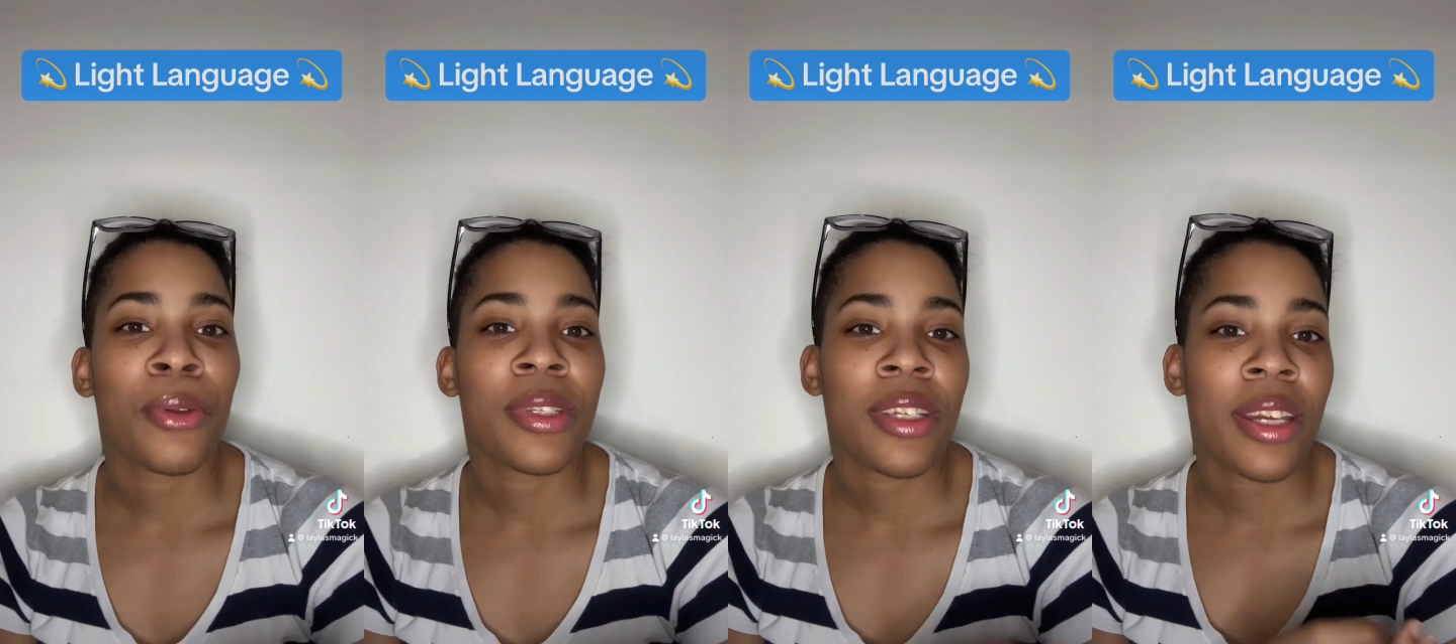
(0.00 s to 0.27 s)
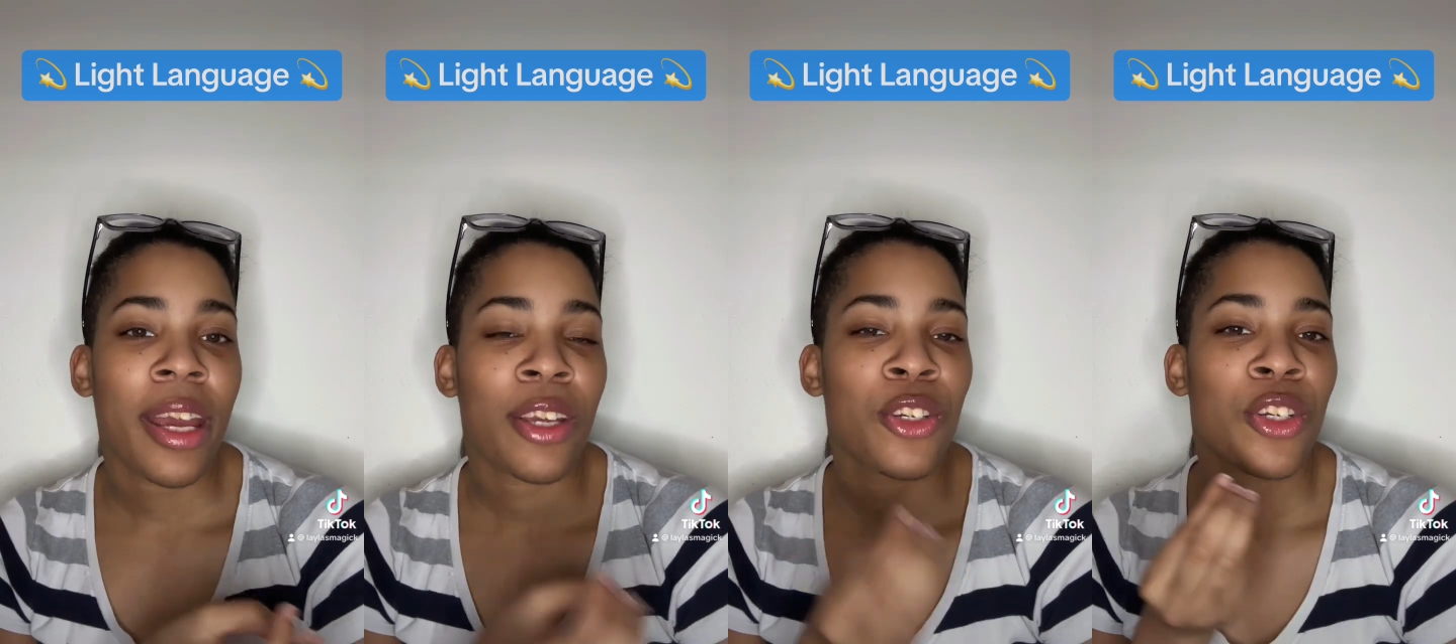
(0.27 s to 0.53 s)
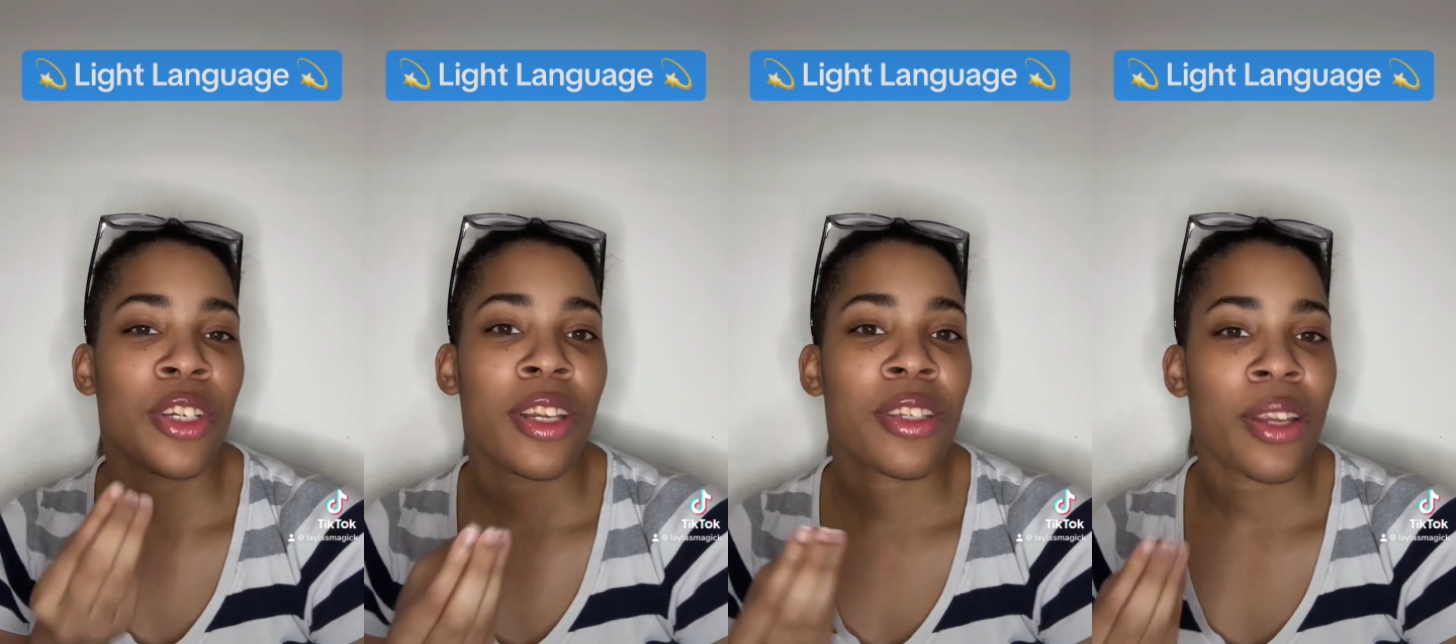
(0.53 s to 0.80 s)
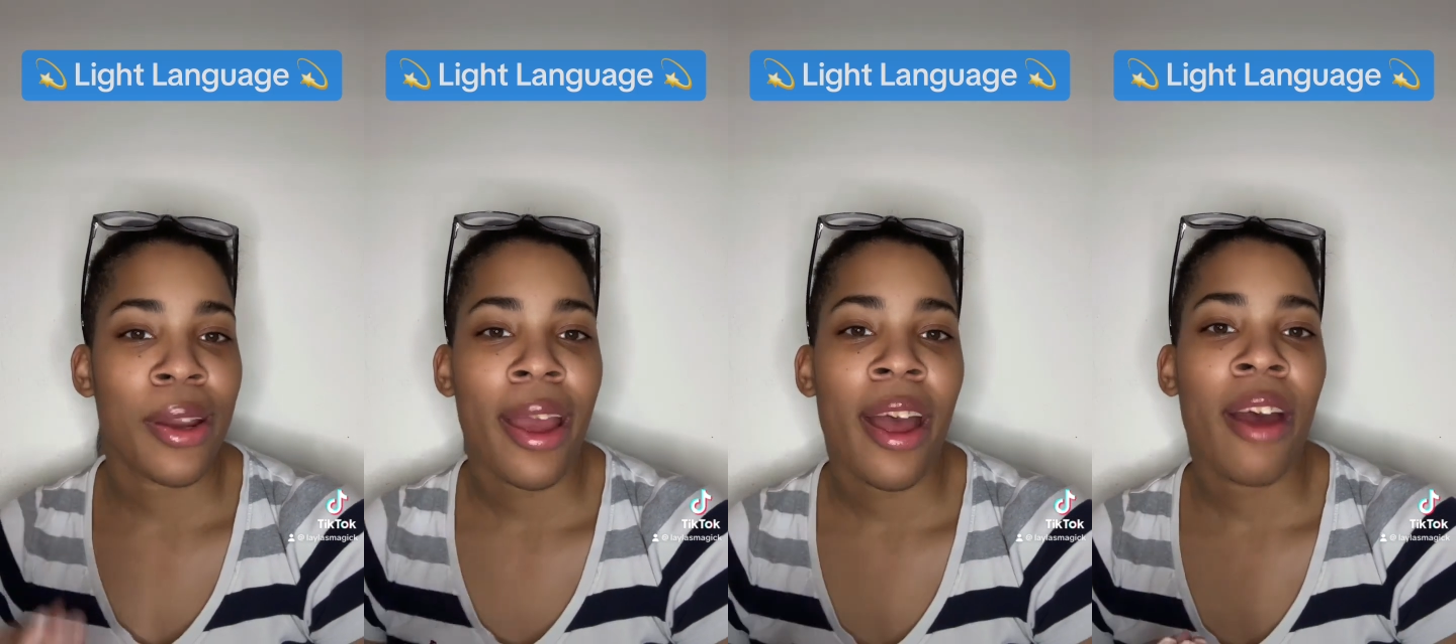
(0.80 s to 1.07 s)
It actually
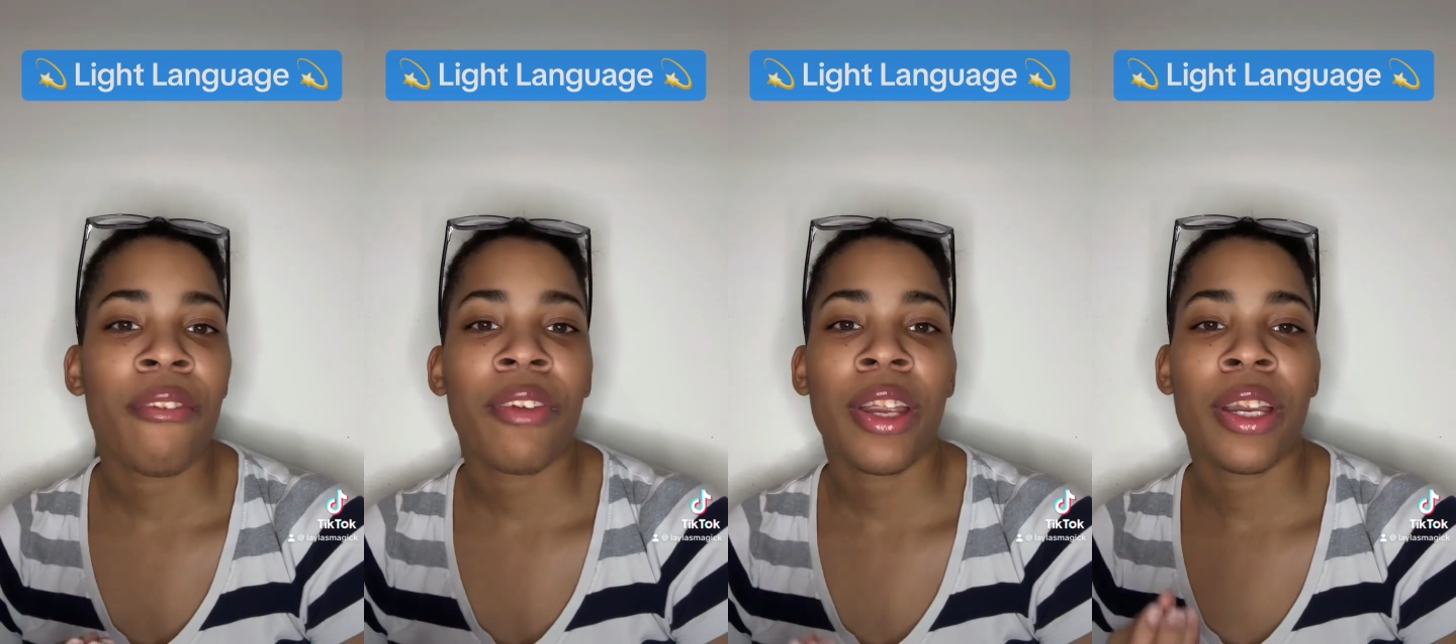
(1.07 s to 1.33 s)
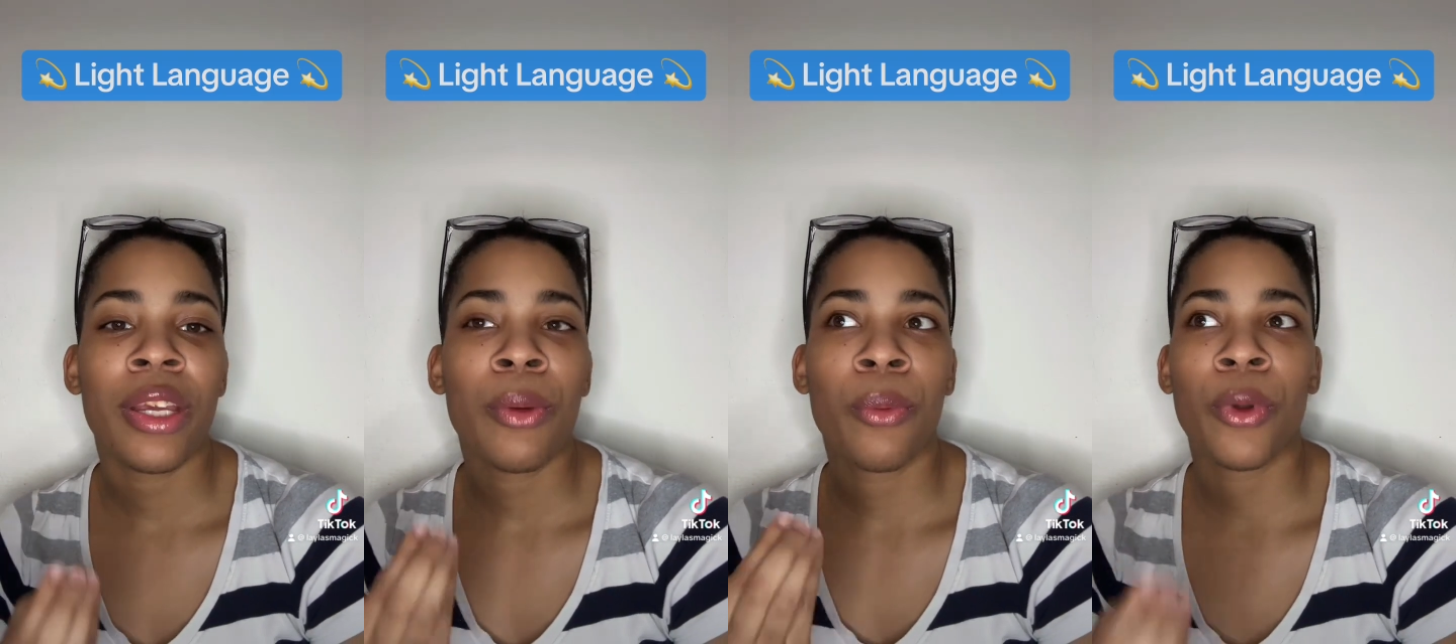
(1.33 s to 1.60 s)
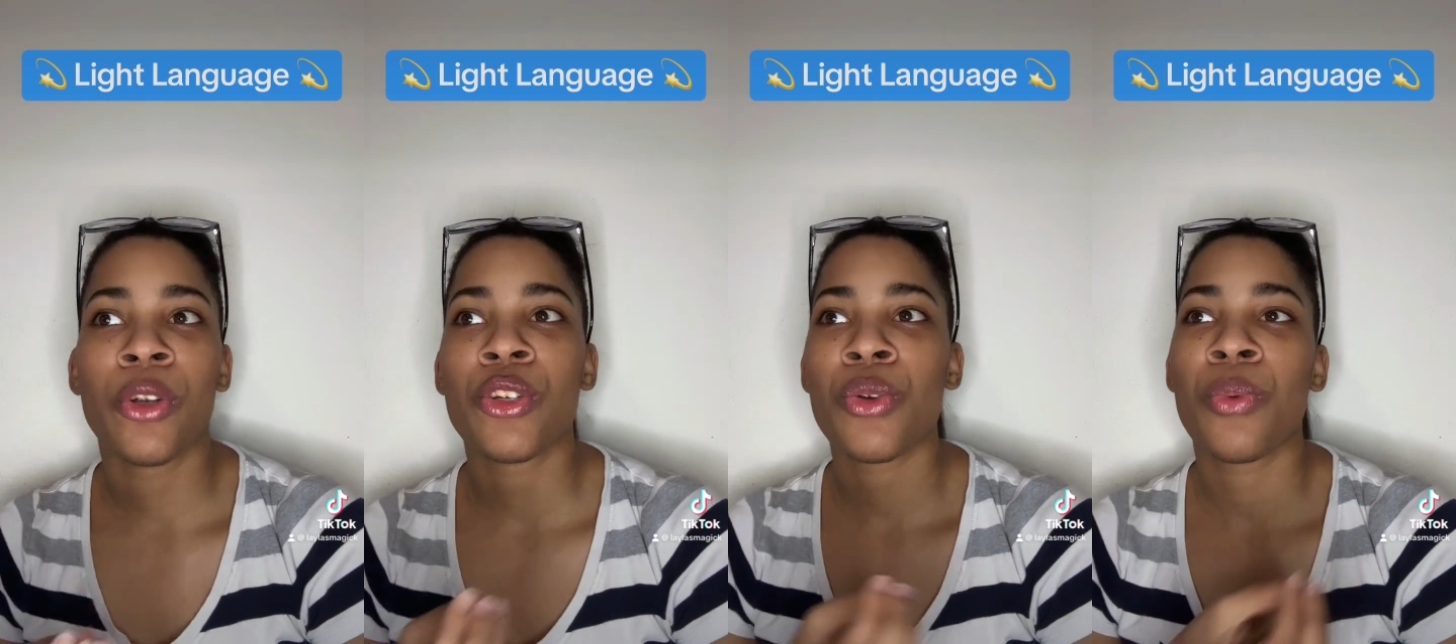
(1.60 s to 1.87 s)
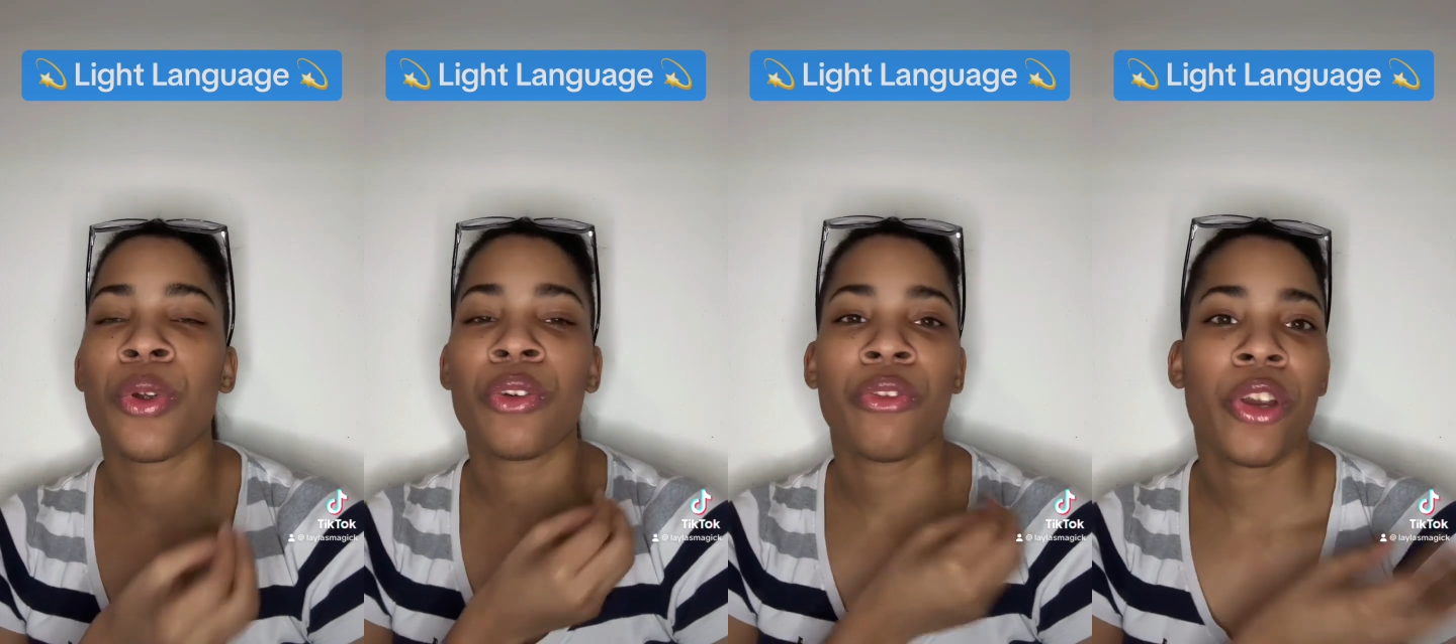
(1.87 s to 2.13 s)
doesn't have any word to
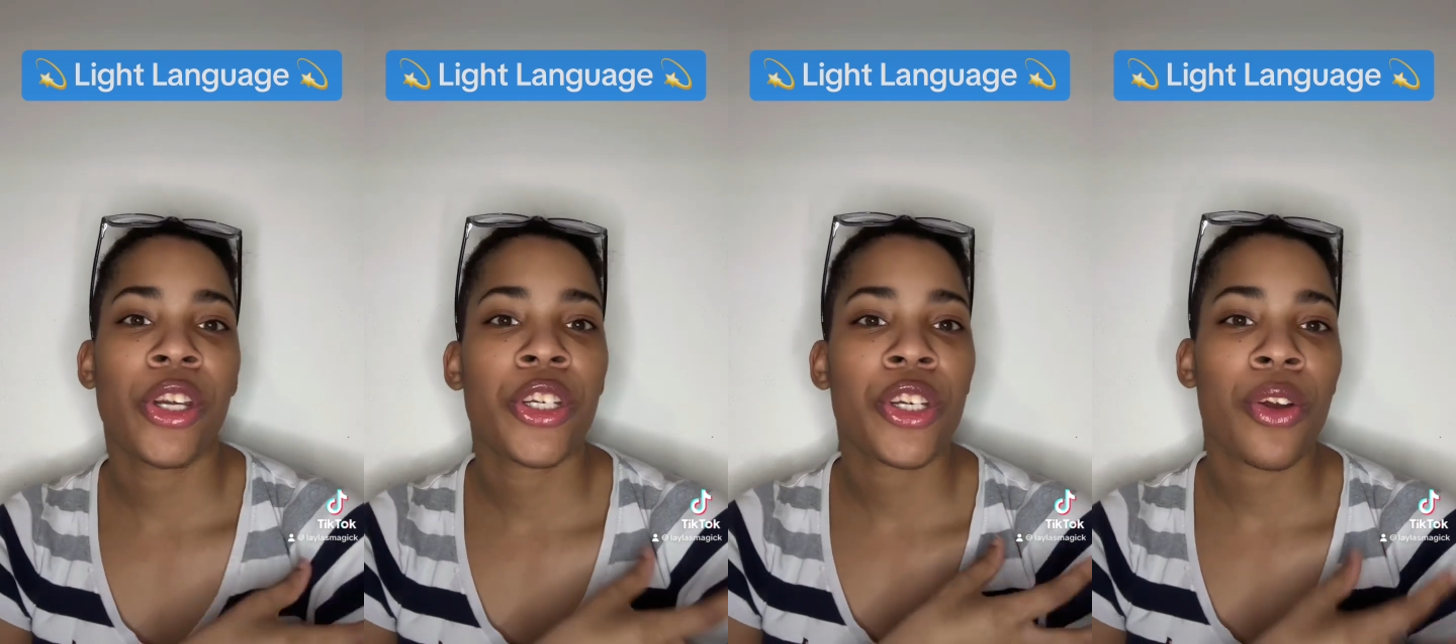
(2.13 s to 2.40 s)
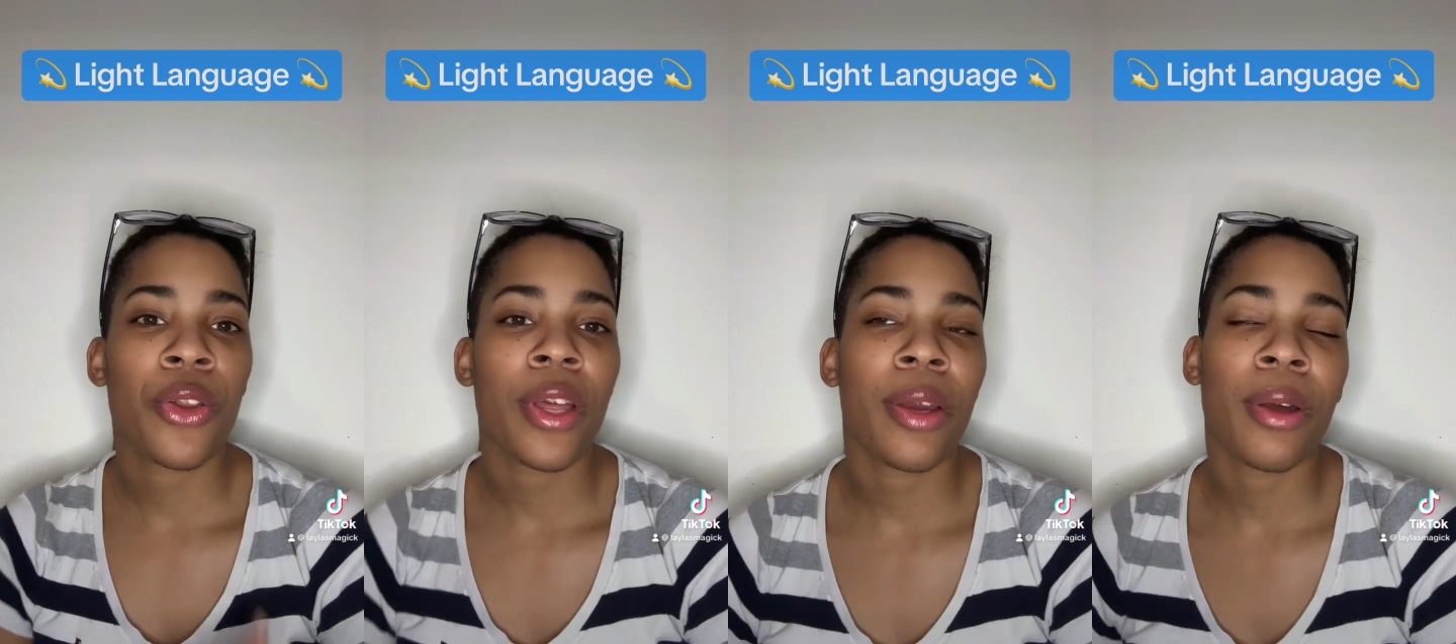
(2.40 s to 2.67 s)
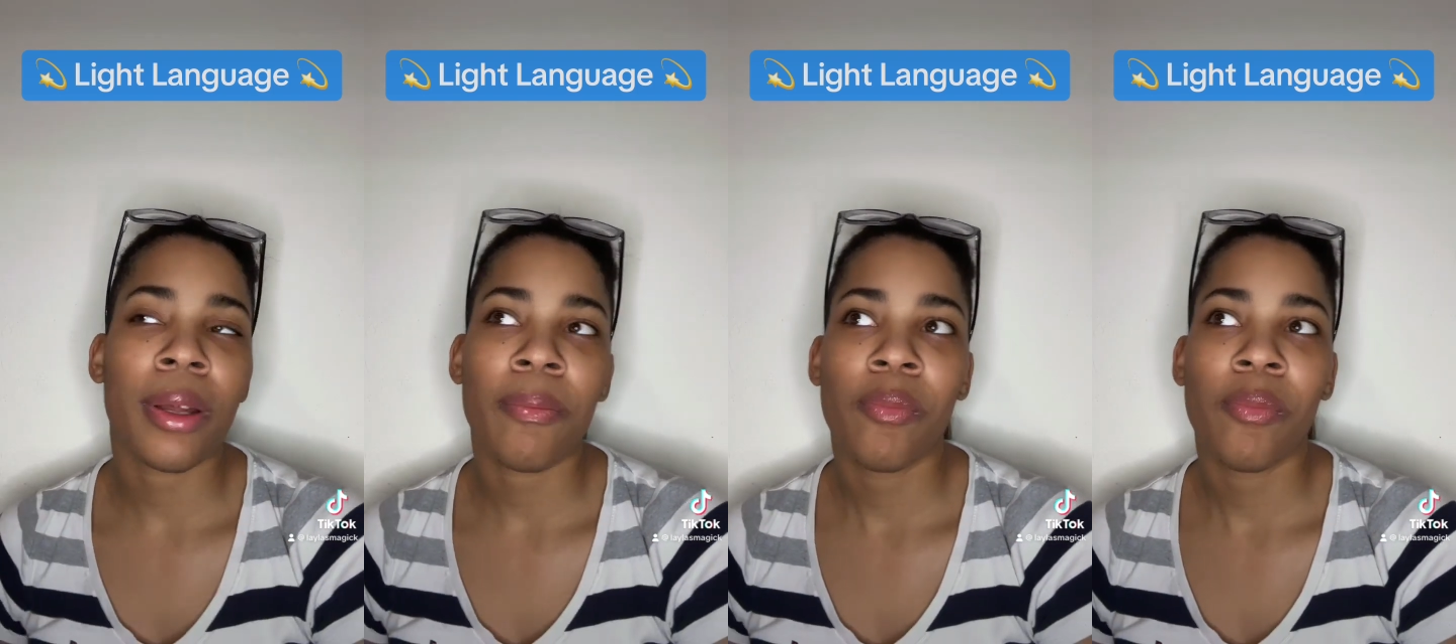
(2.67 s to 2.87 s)
word ratio like